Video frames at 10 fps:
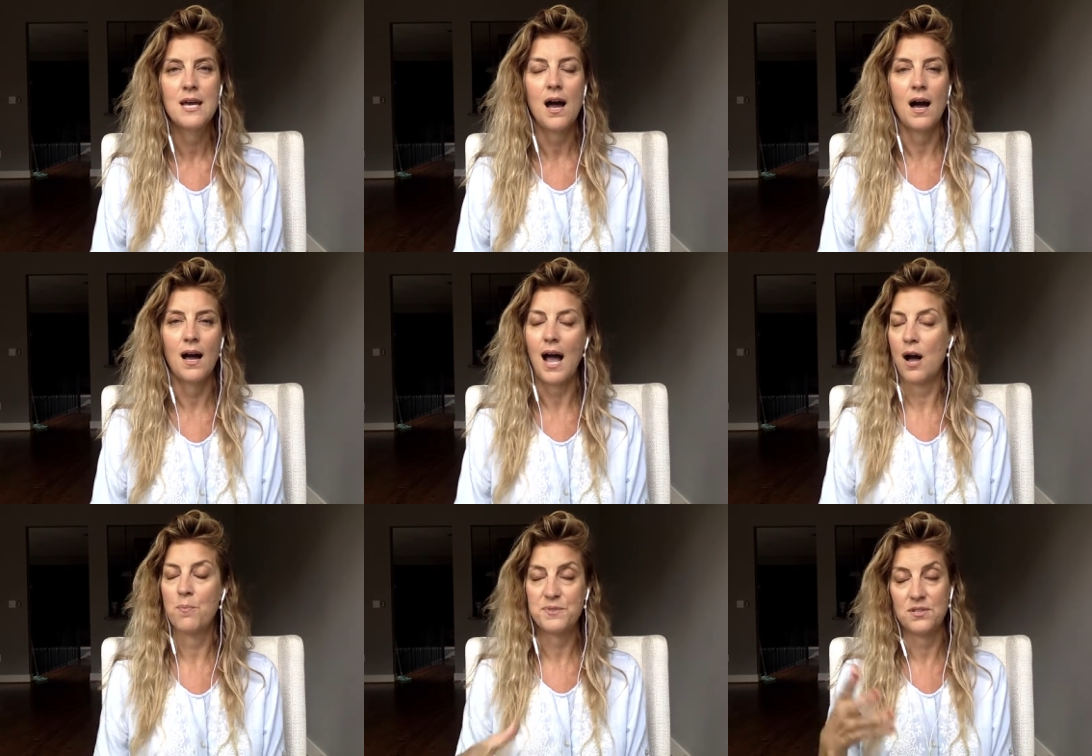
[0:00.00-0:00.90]

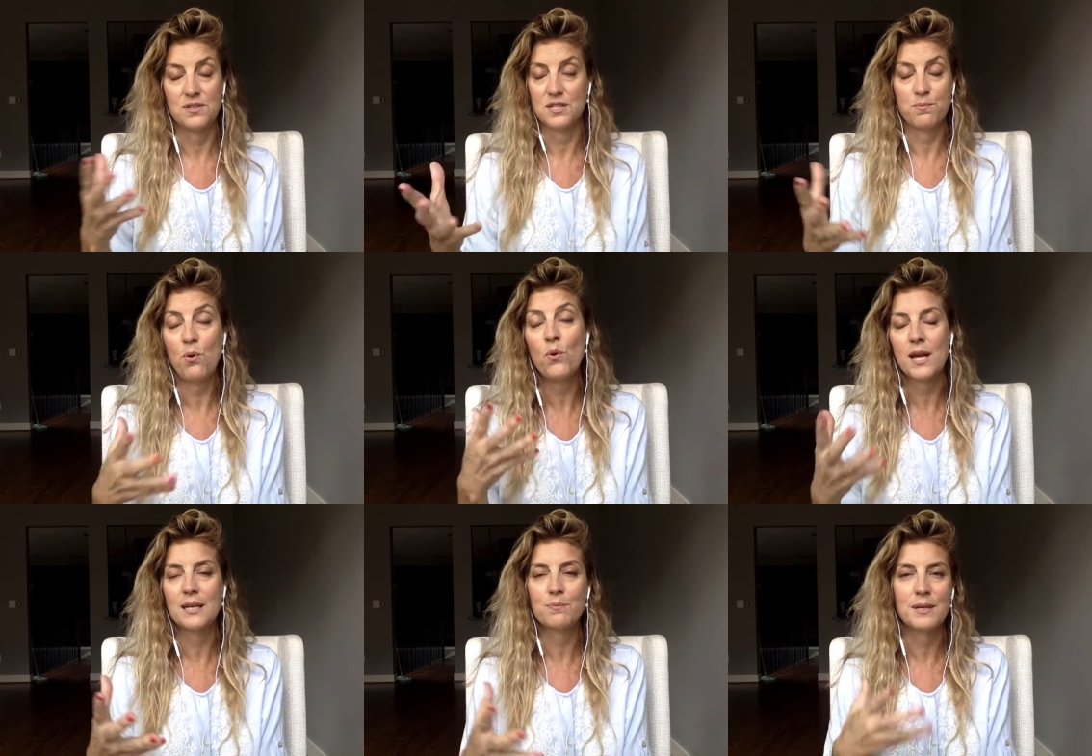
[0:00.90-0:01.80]
up to this
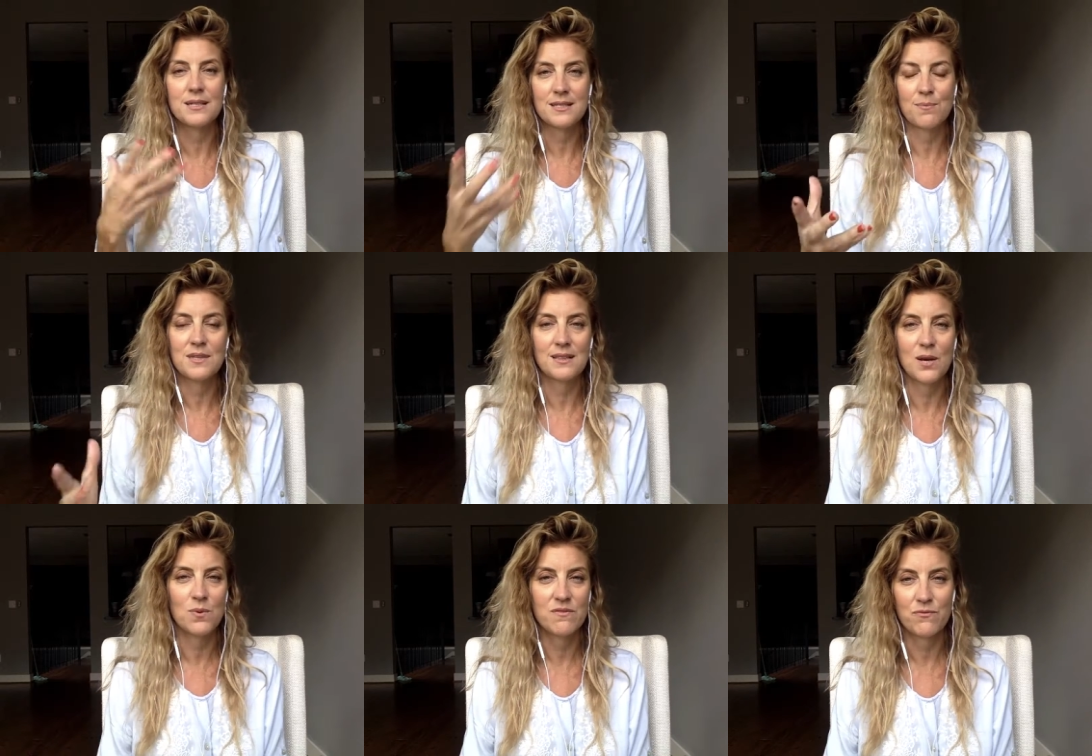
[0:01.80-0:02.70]
point, but it's something
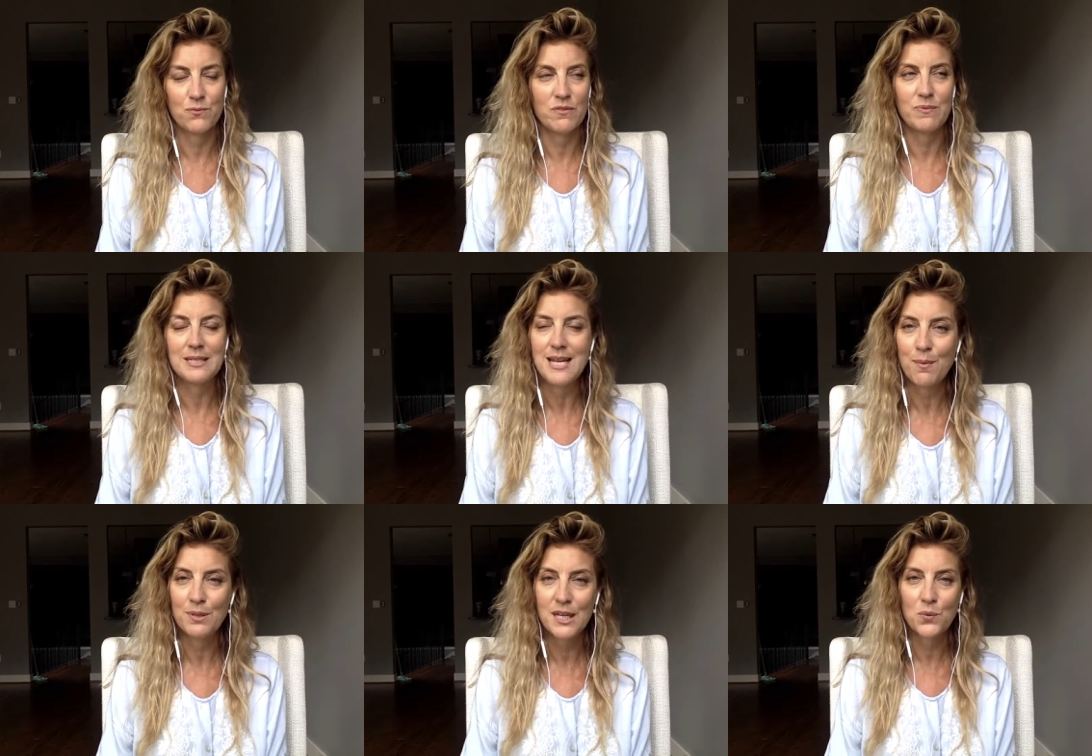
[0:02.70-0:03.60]
that we've been
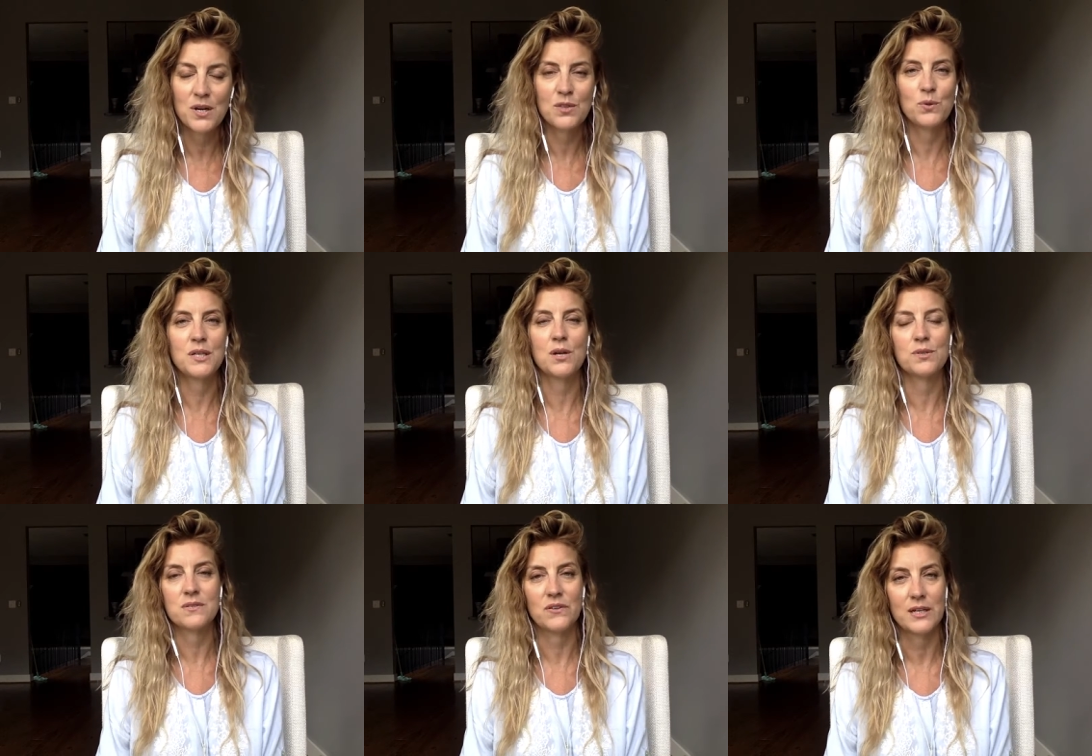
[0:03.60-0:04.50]
dabbling with. We know
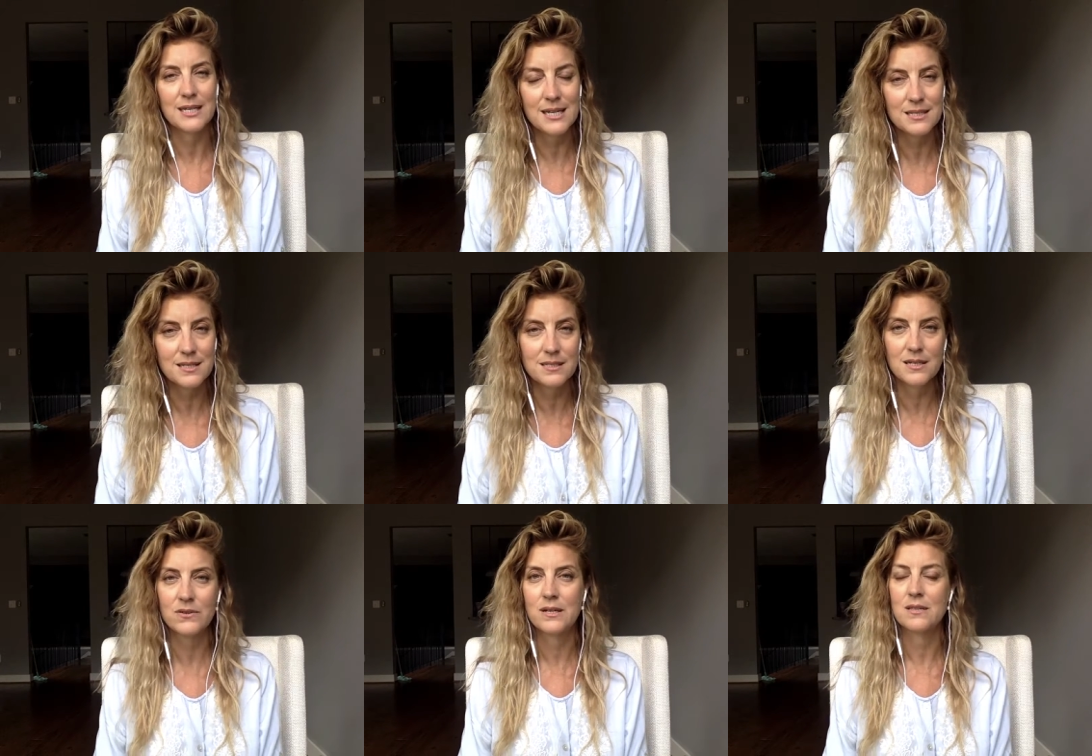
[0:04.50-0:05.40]
it's very
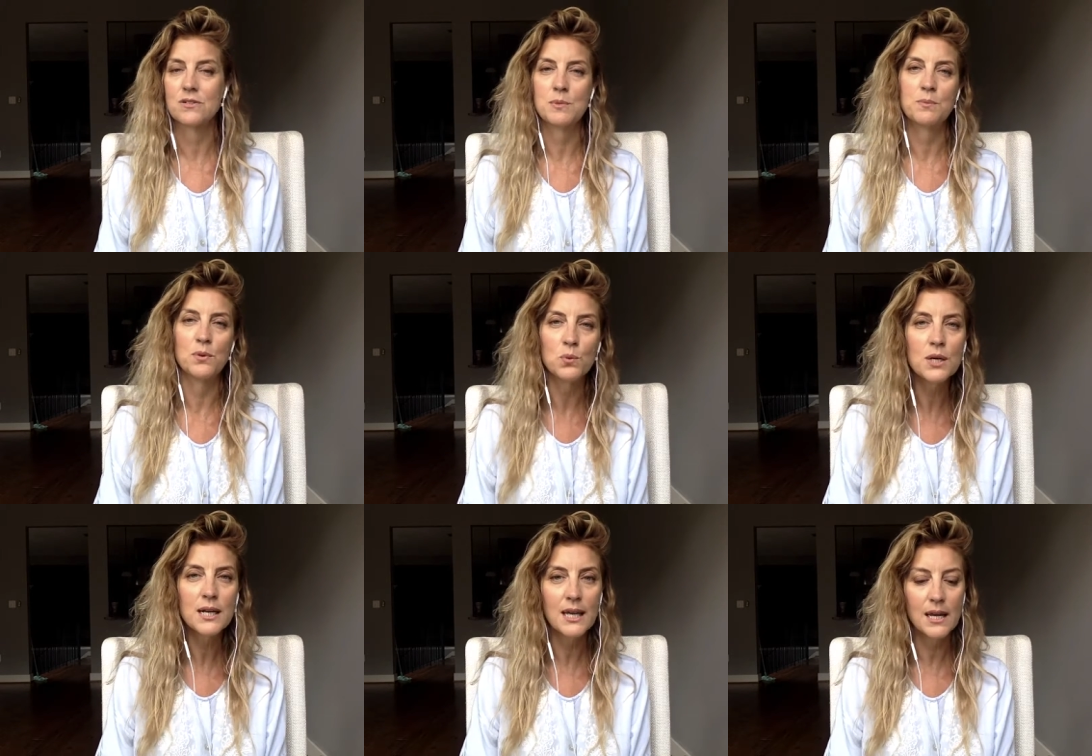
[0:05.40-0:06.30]
necessary. There's people
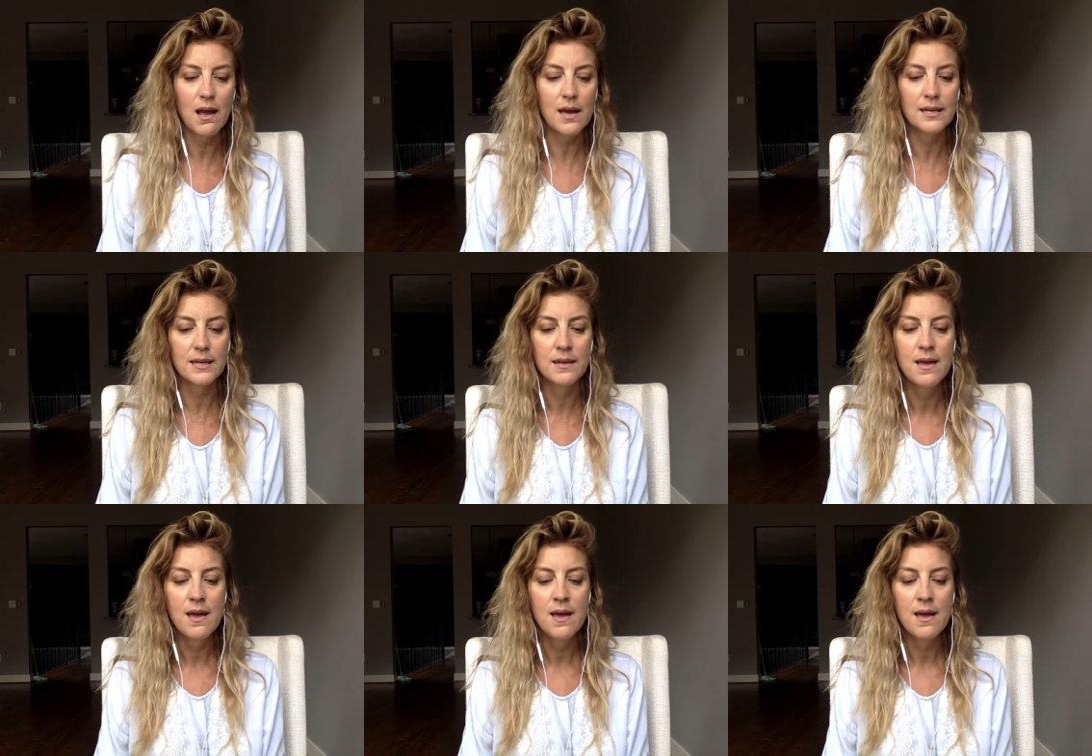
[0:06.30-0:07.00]
working on it.